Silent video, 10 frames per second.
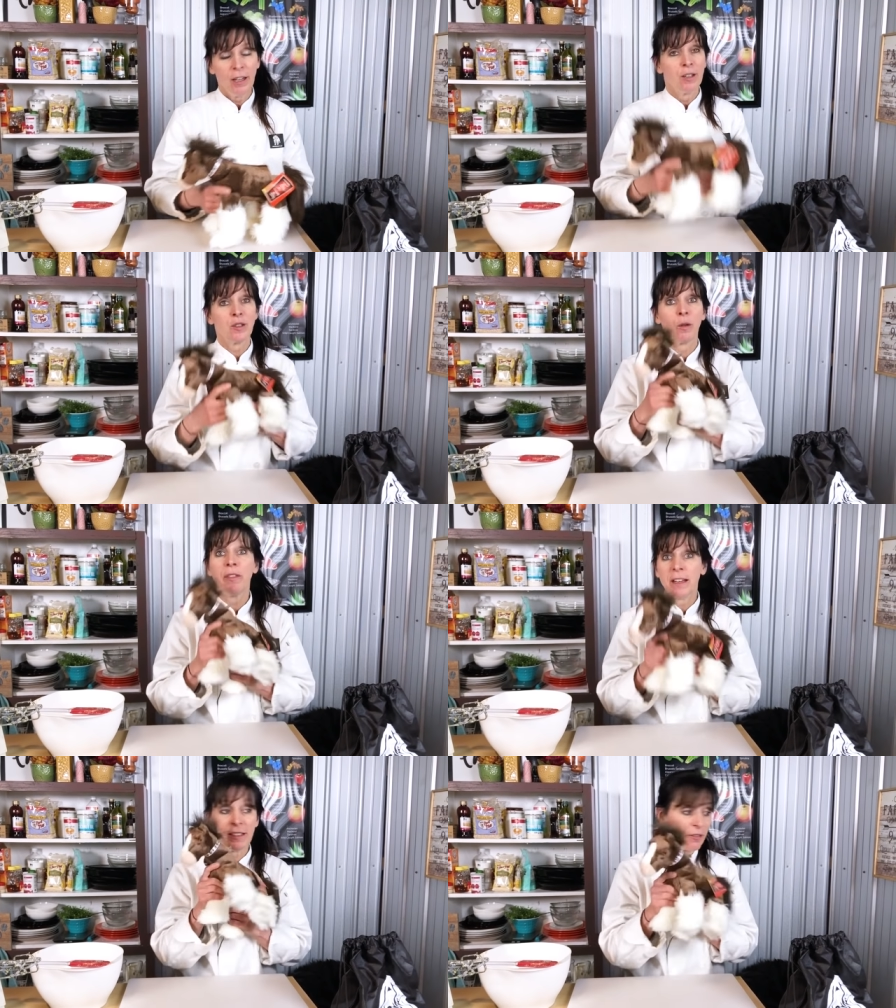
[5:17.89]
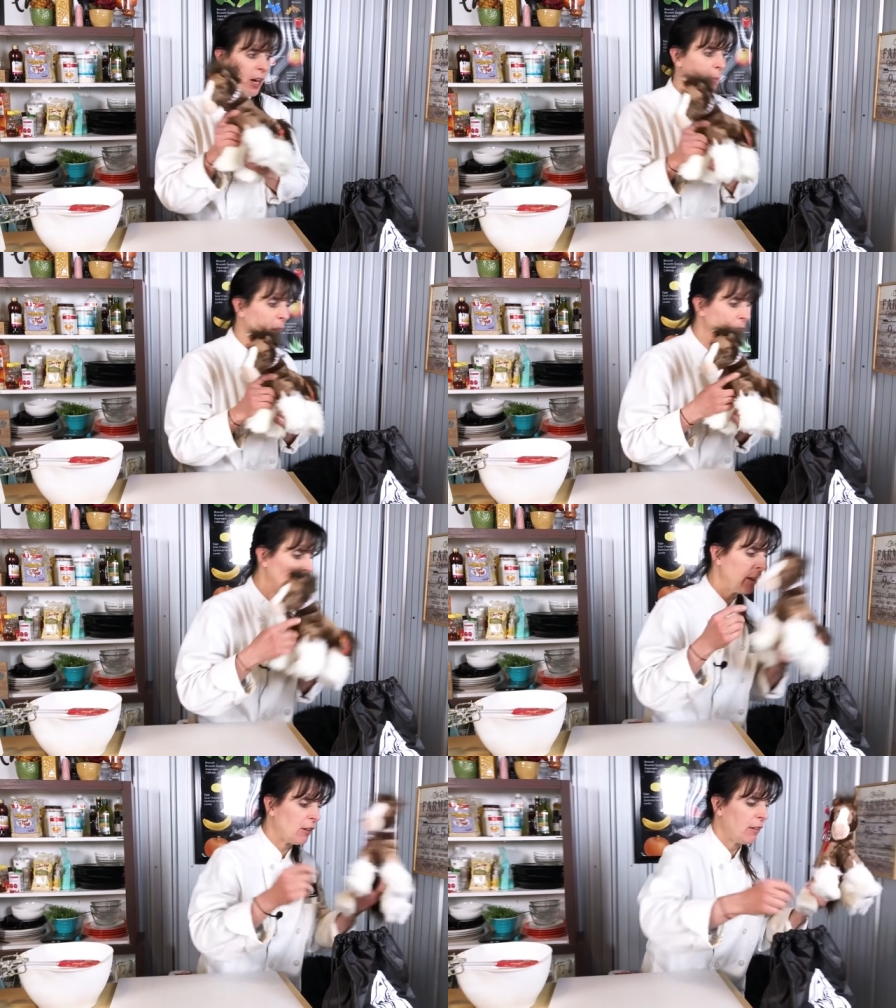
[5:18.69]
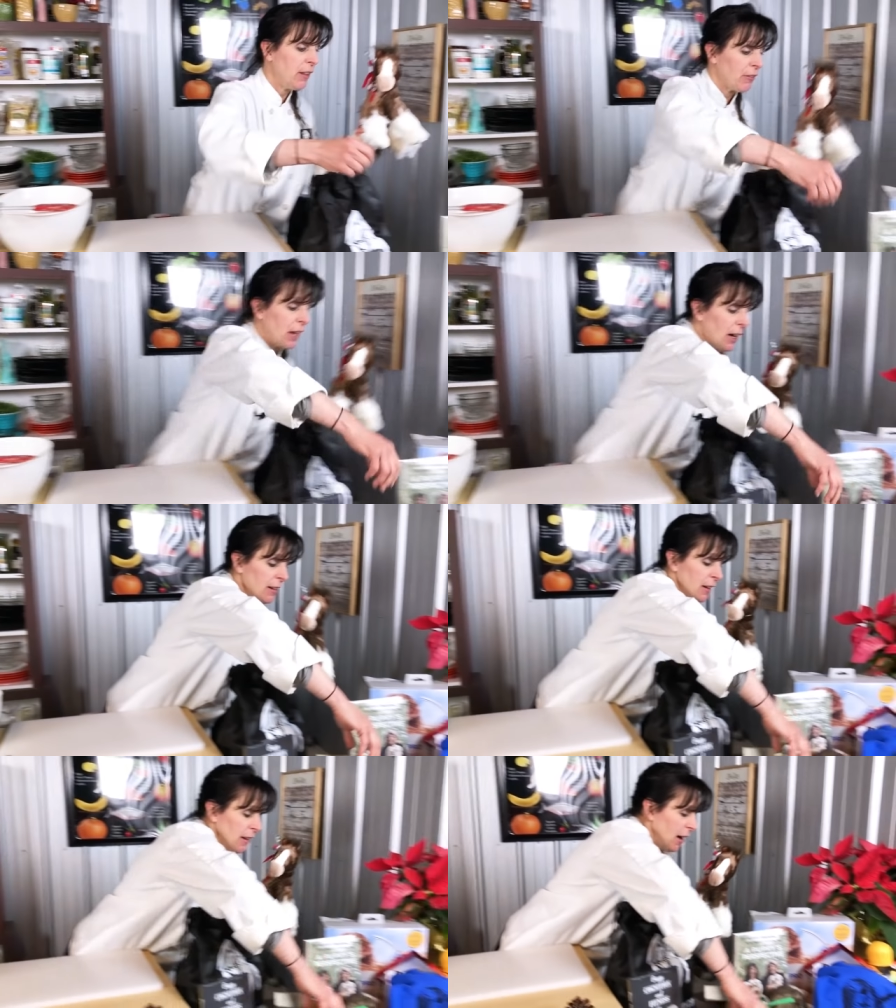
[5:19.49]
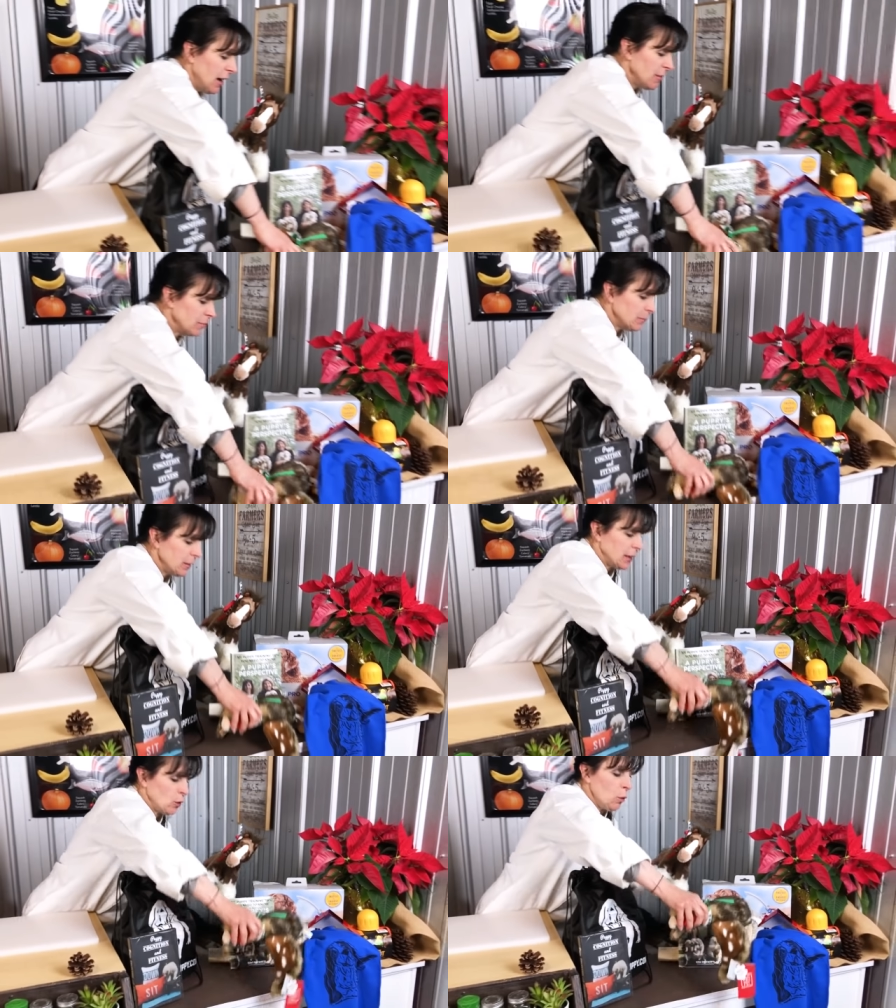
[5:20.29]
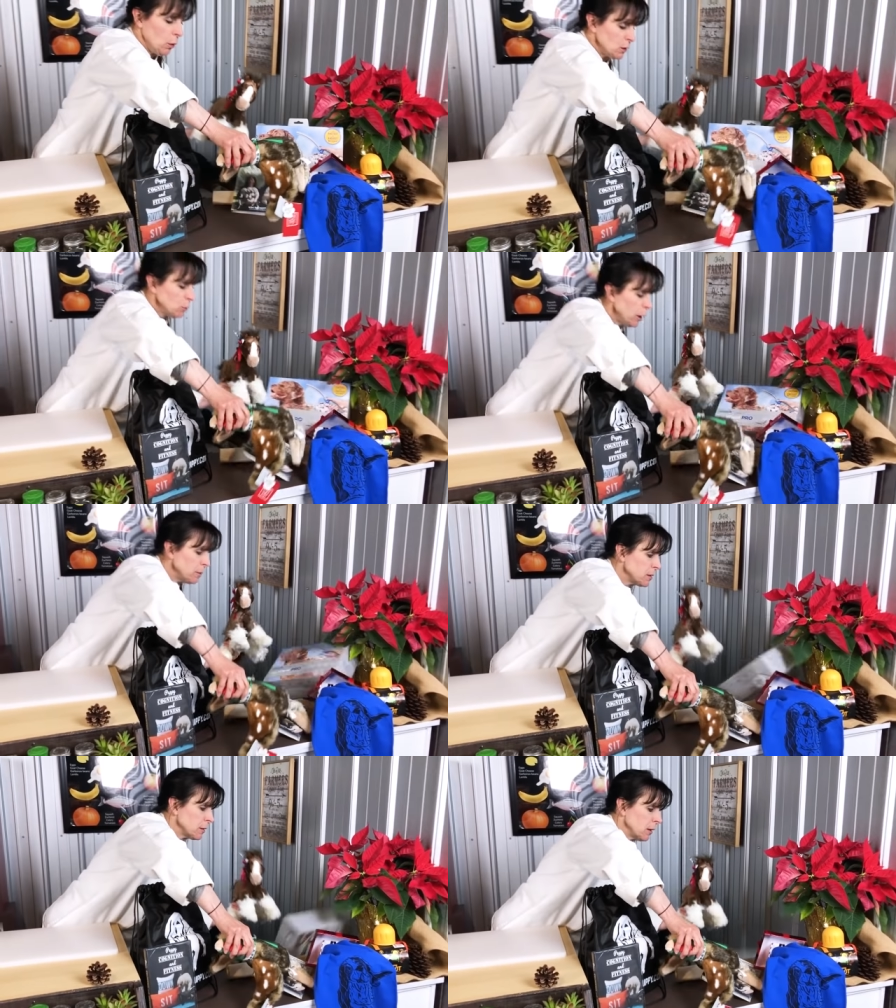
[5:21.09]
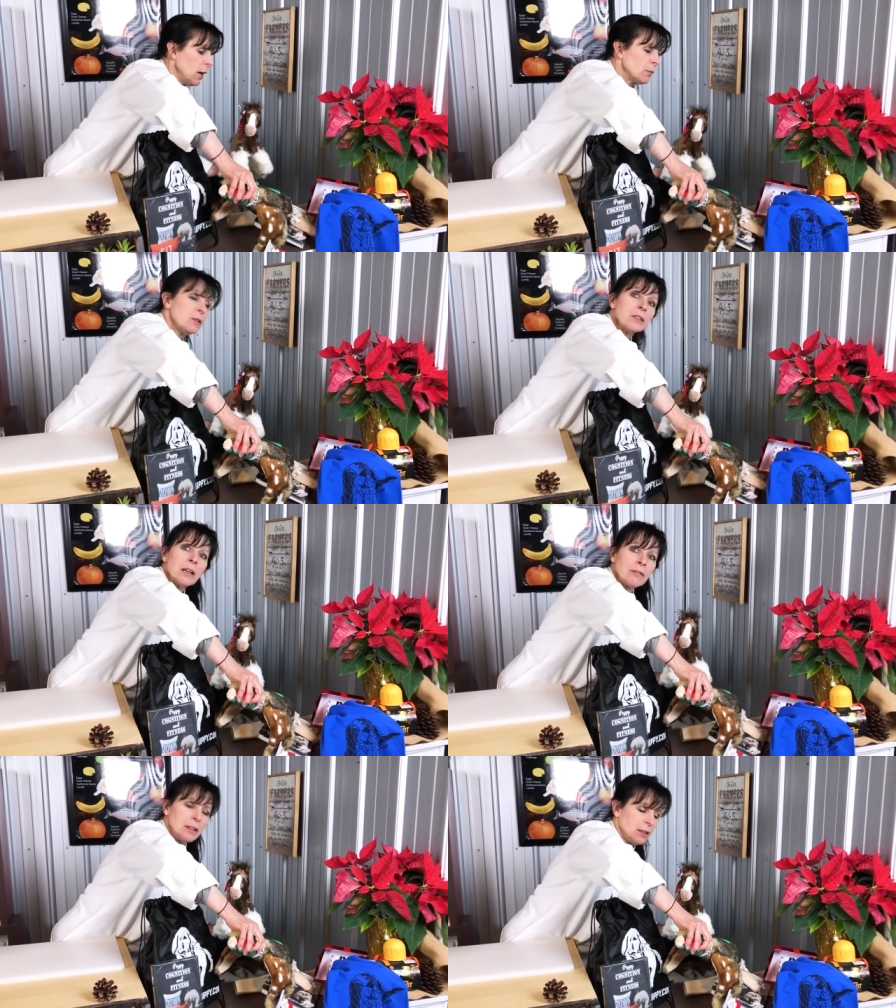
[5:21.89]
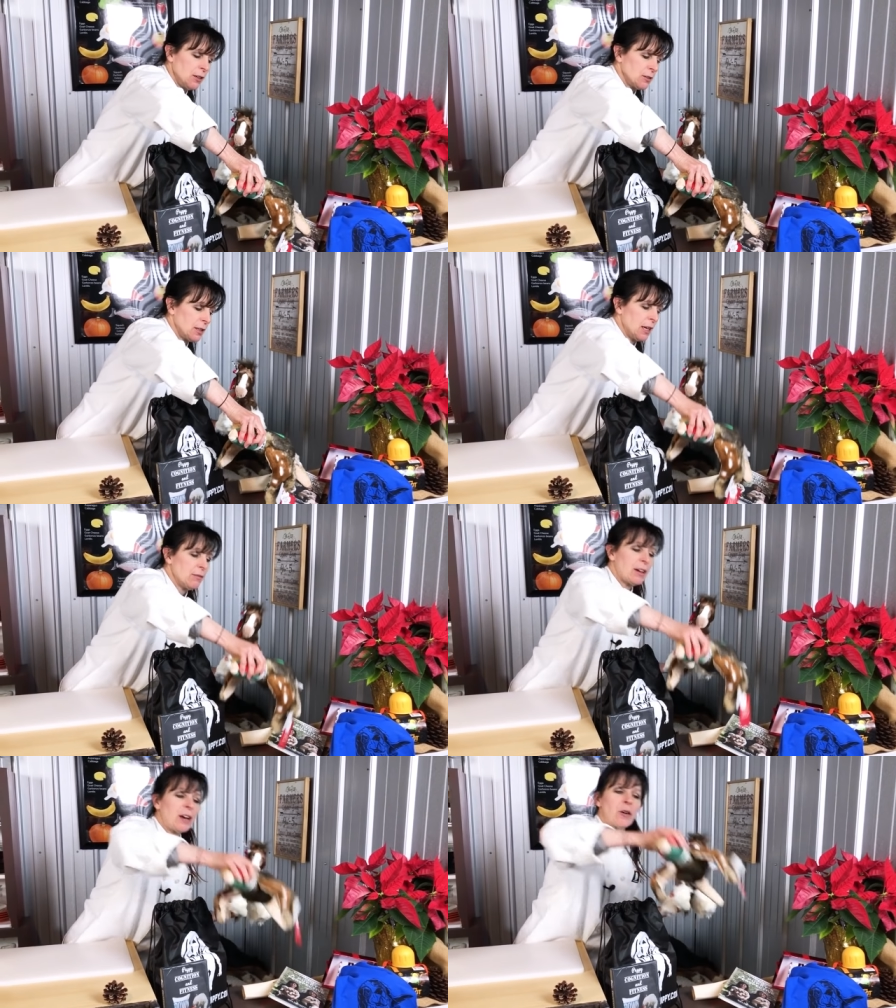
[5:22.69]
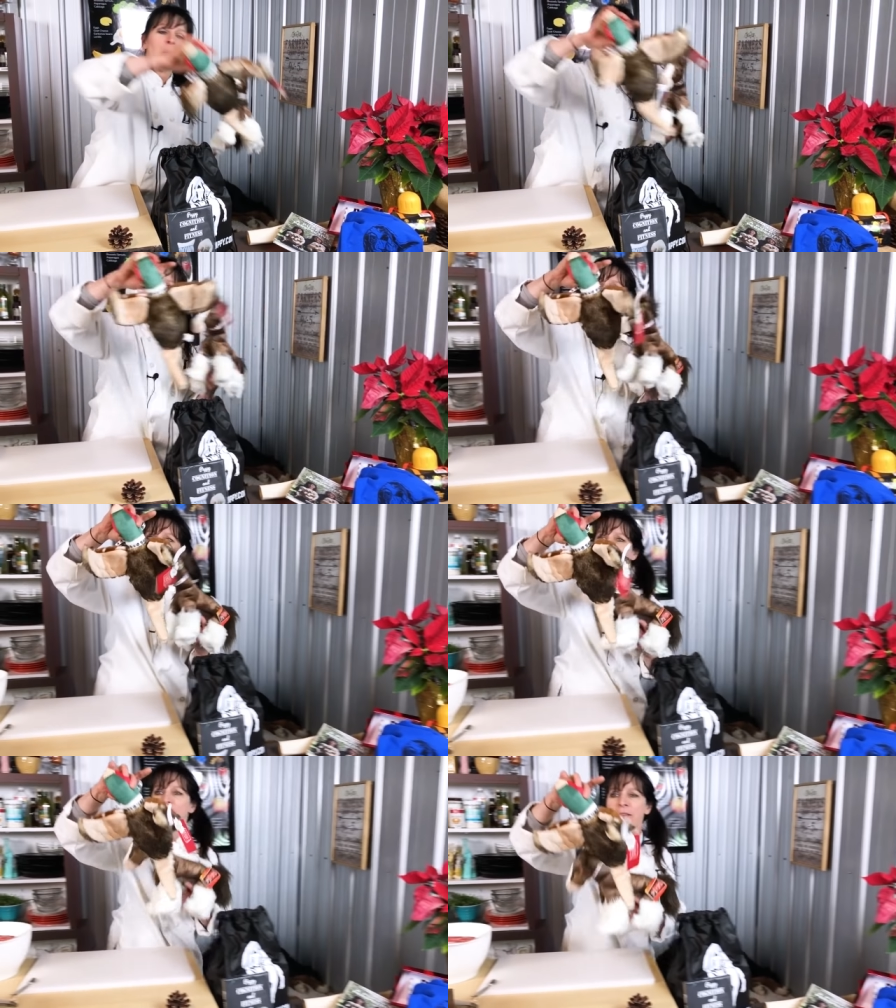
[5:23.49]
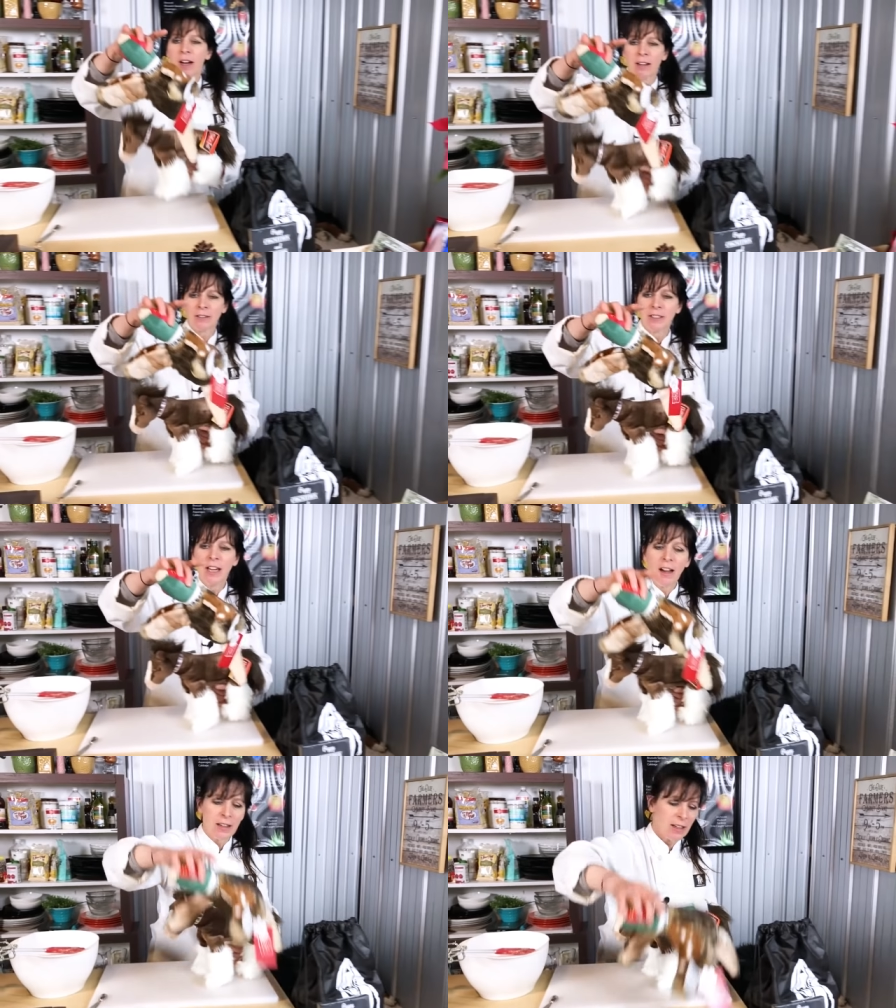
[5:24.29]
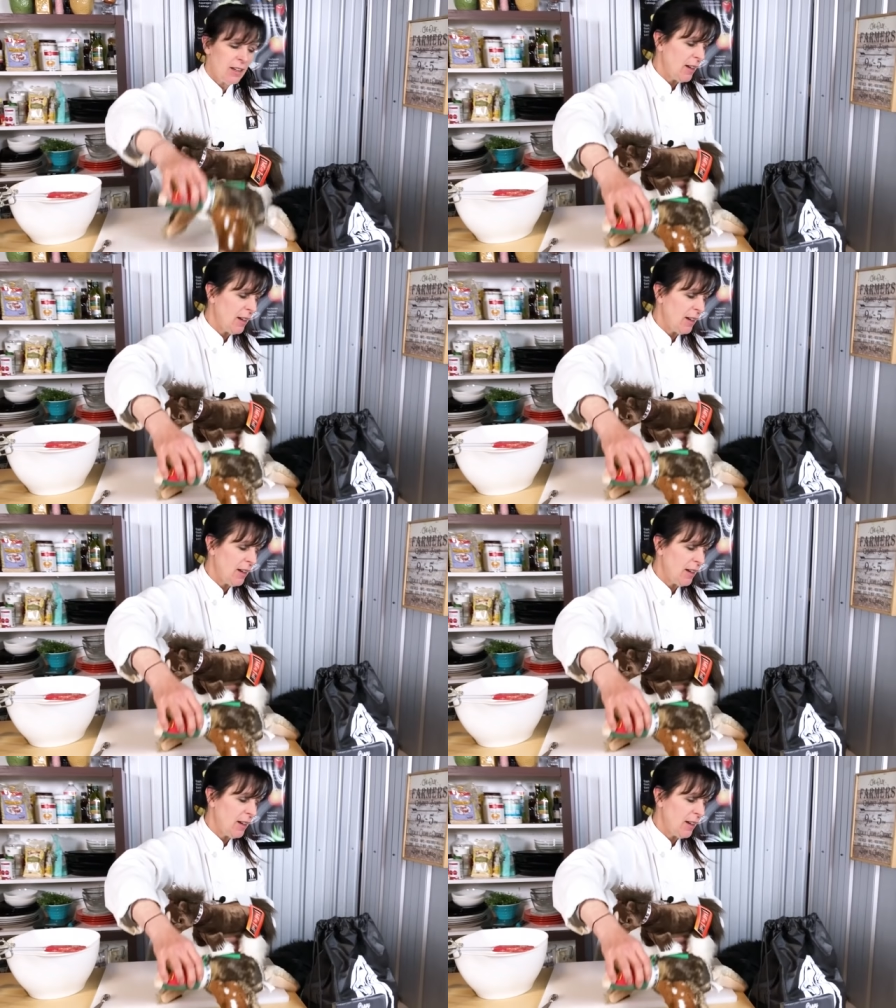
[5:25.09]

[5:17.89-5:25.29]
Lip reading: So these have come out really good. They've got like the horse. Whoops, I'm losing everything here today. We've got our horse and we've got our duck.